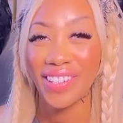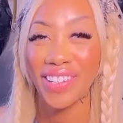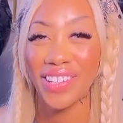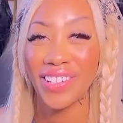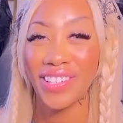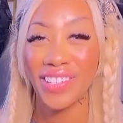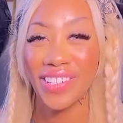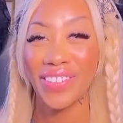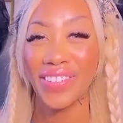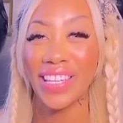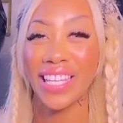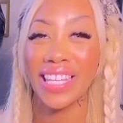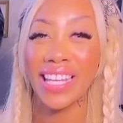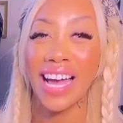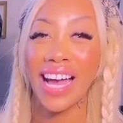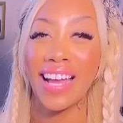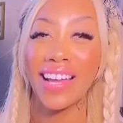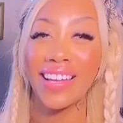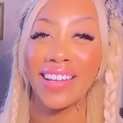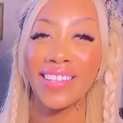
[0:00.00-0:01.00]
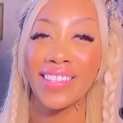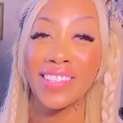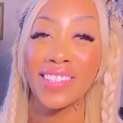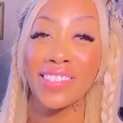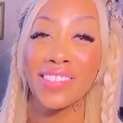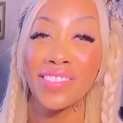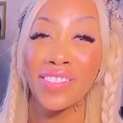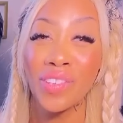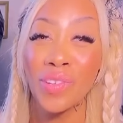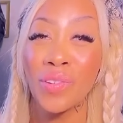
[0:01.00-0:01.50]
her doing that is
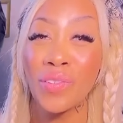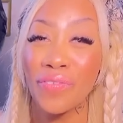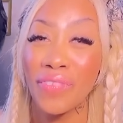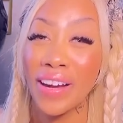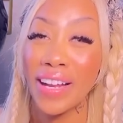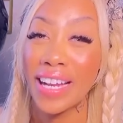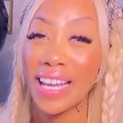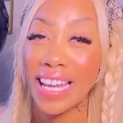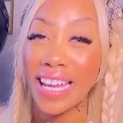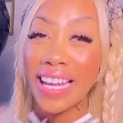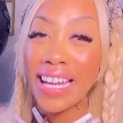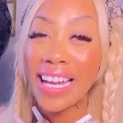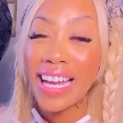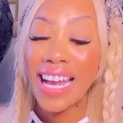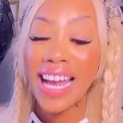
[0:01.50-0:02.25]
too funny.